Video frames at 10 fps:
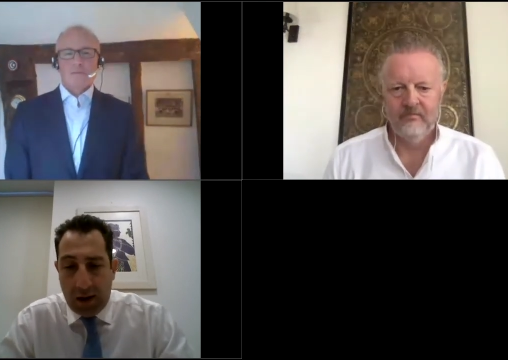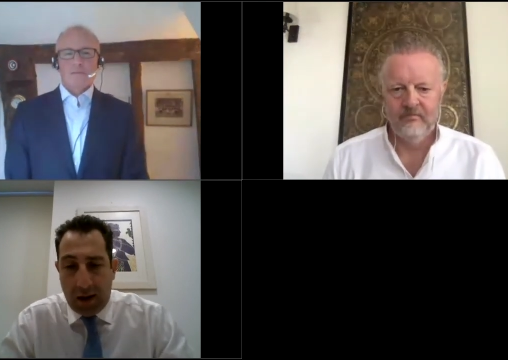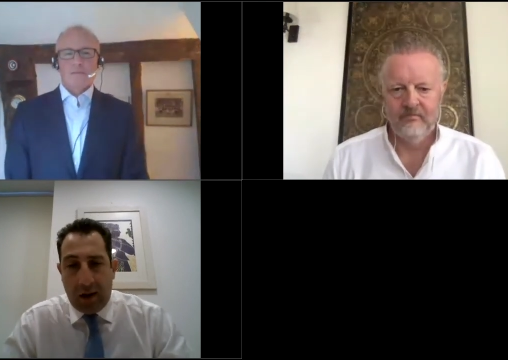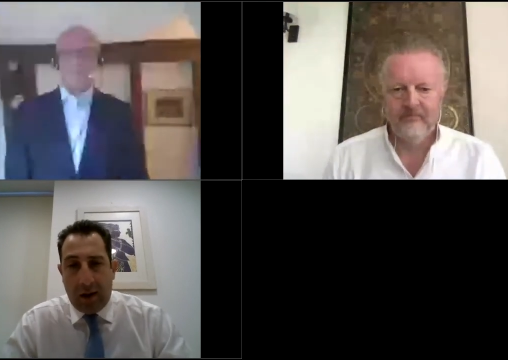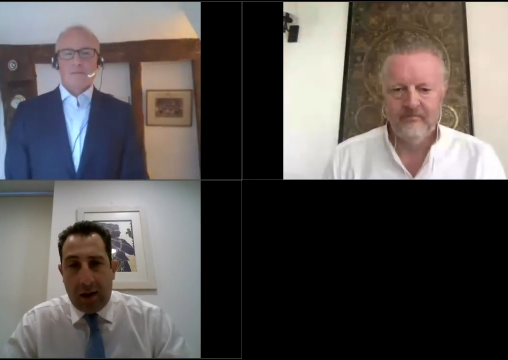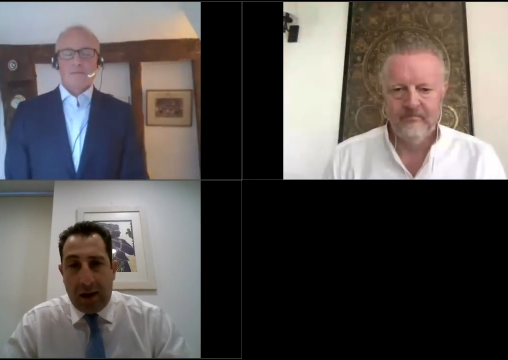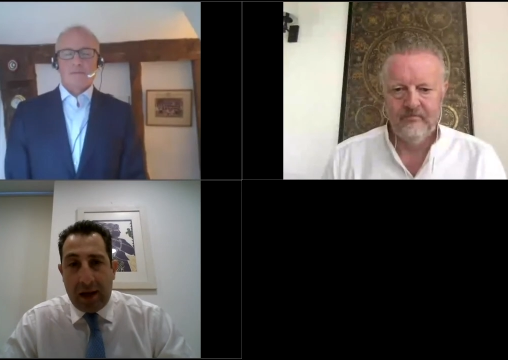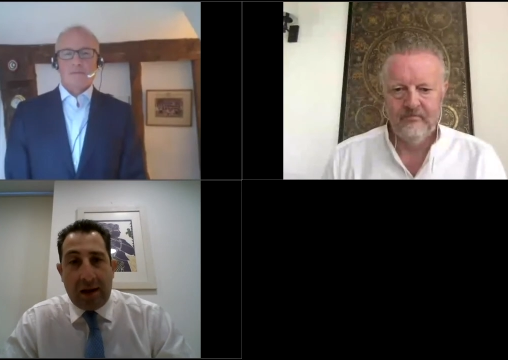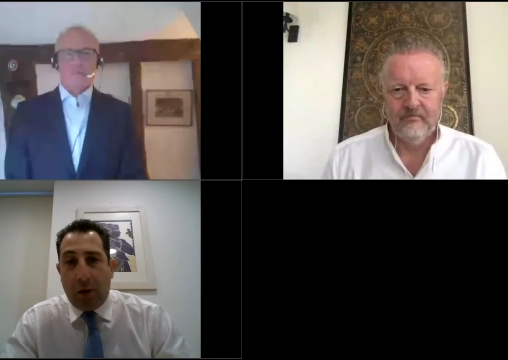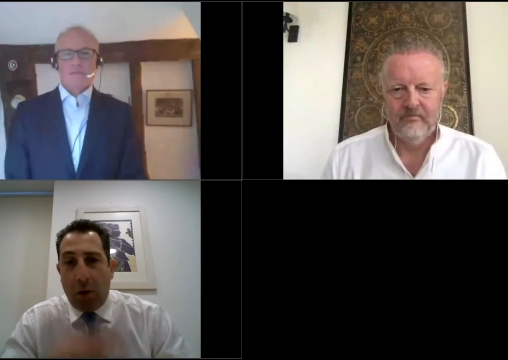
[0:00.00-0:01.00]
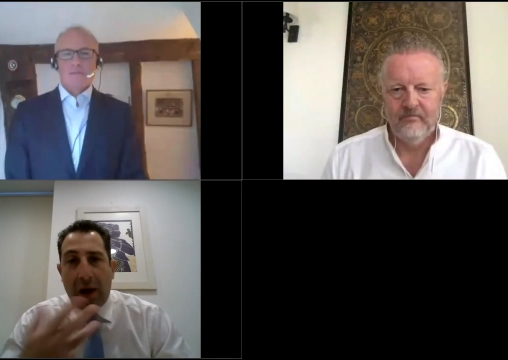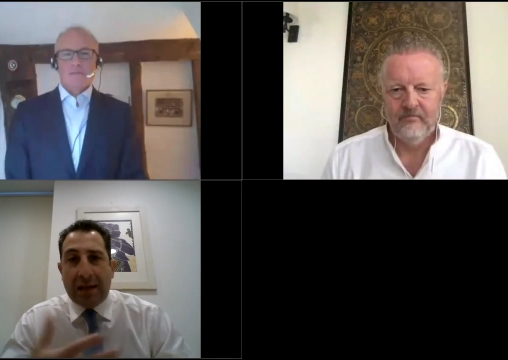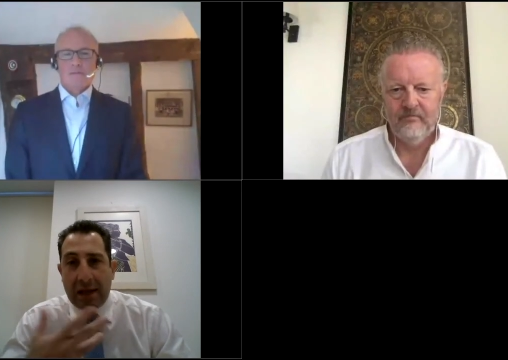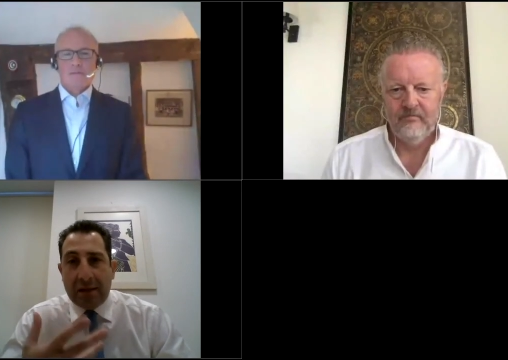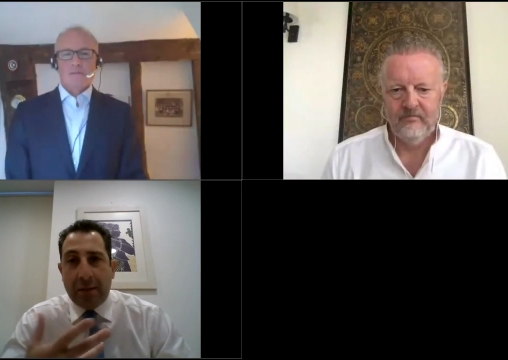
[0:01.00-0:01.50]
Speaker 1: uh, the, the whole
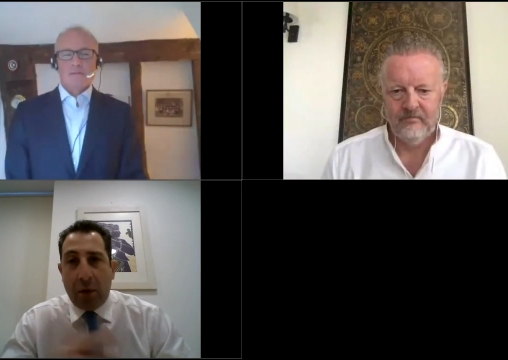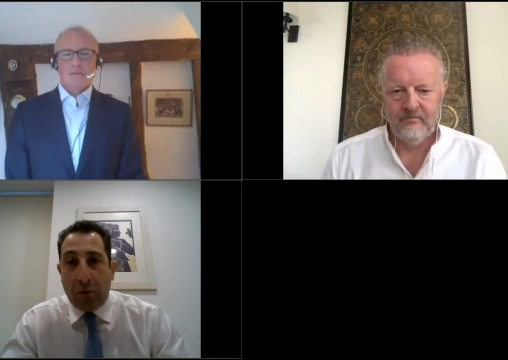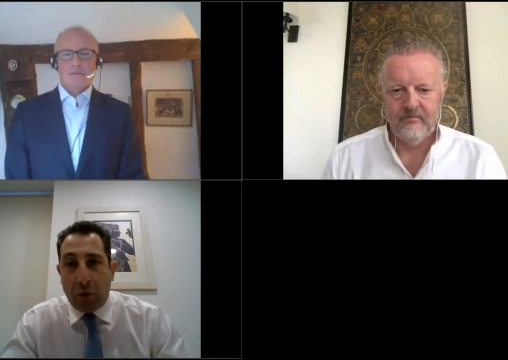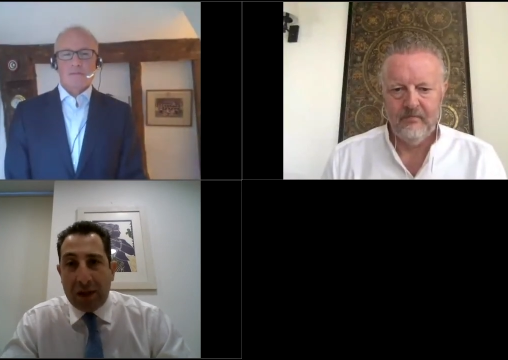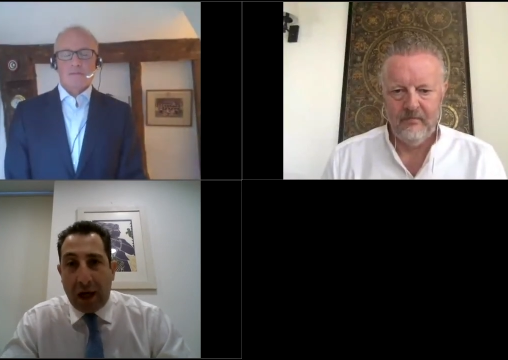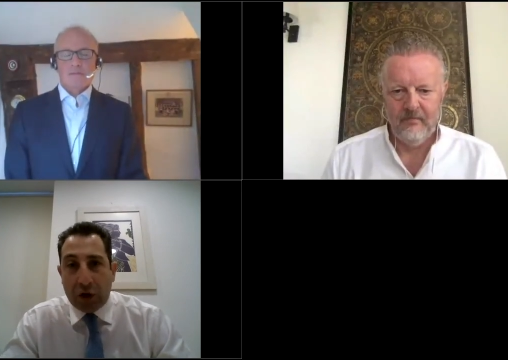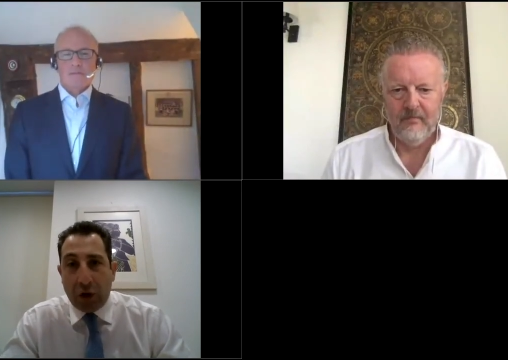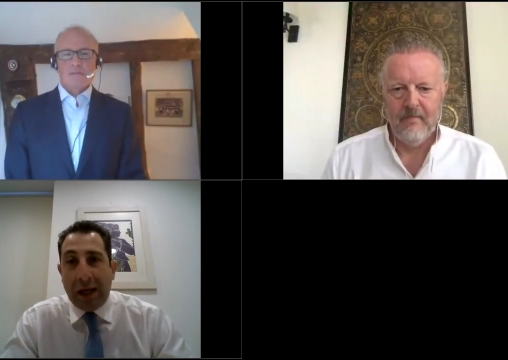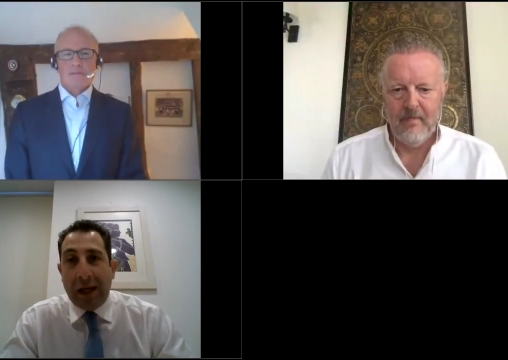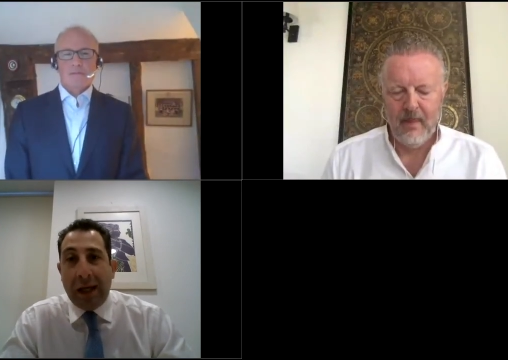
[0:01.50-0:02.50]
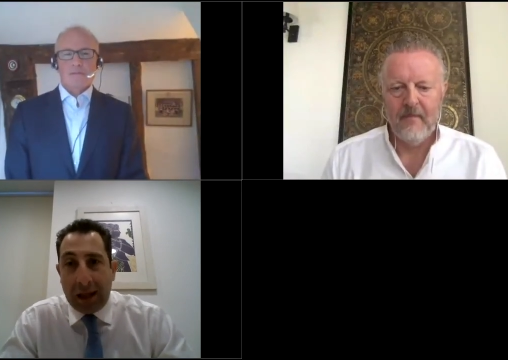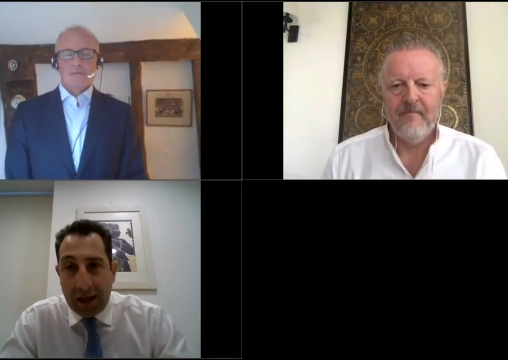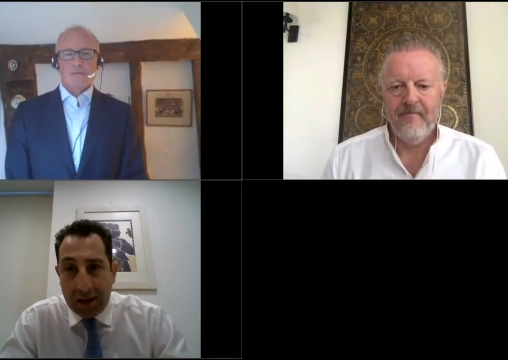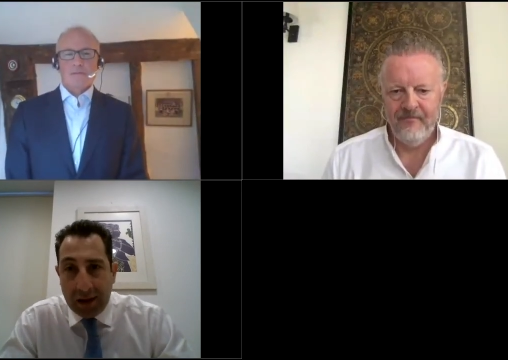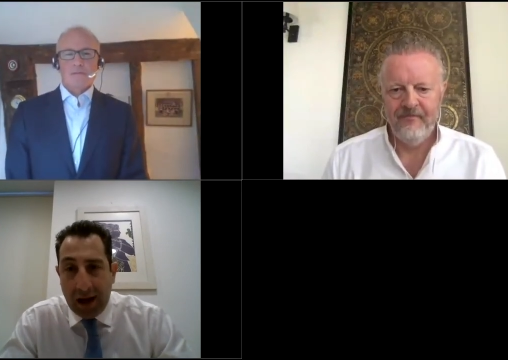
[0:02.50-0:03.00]
assessment on what is actually
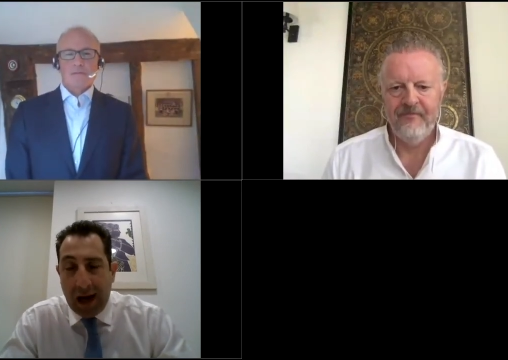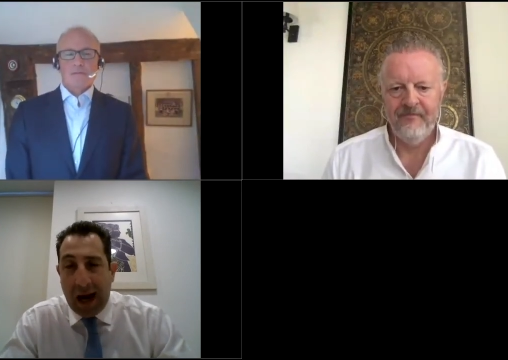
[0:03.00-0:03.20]
needed,